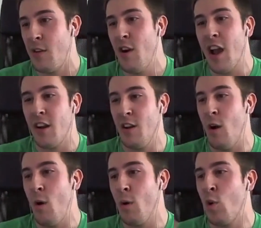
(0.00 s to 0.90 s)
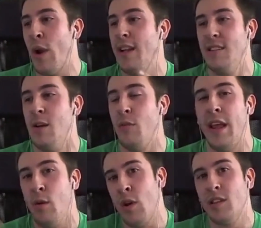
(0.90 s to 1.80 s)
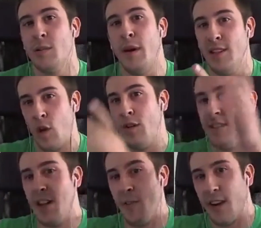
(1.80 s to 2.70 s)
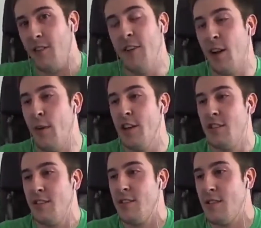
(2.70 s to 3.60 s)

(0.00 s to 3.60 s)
So they're not going to go crazy and let you customize all these different configurations.